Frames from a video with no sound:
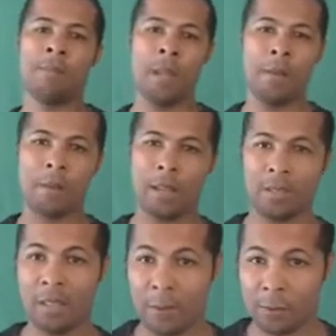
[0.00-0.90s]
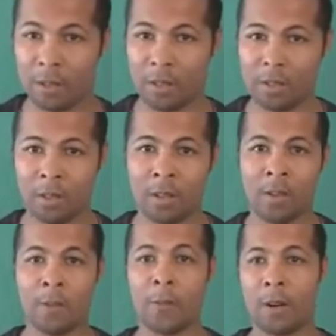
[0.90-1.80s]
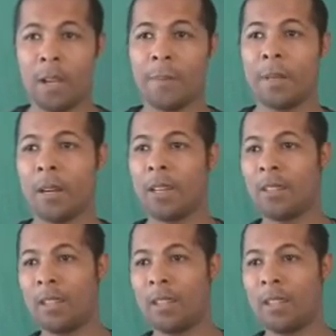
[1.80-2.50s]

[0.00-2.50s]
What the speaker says: everything's different for him because